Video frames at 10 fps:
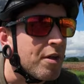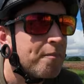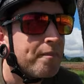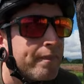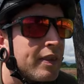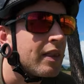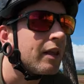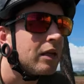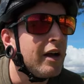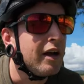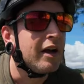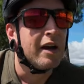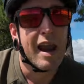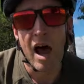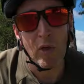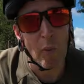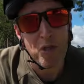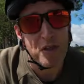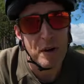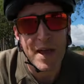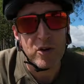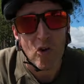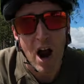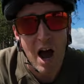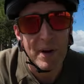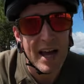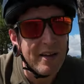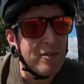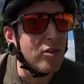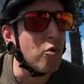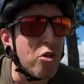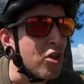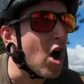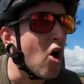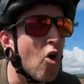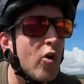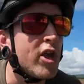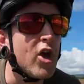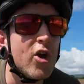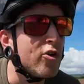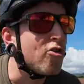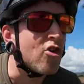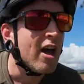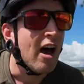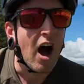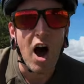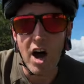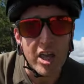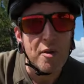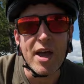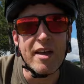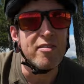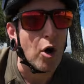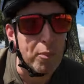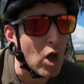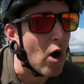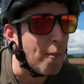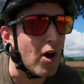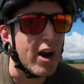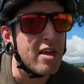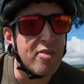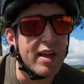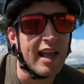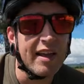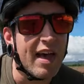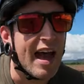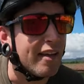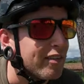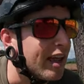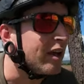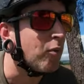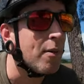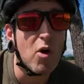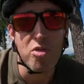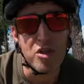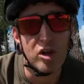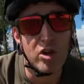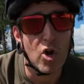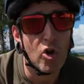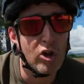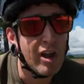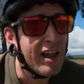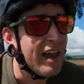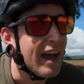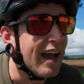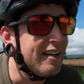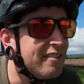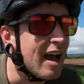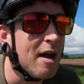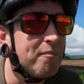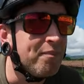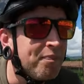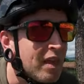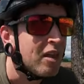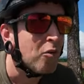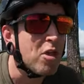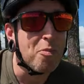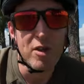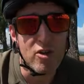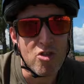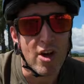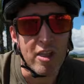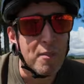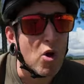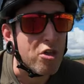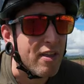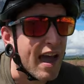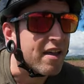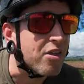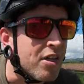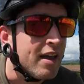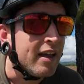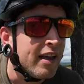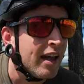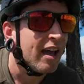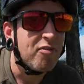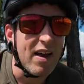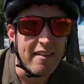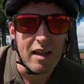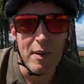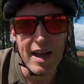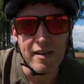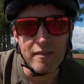Now, there wasn't a big drama, there was no huge argument or blow up or anything like that. Like, we're both still cool, and we speak to each other most days. In fact, I might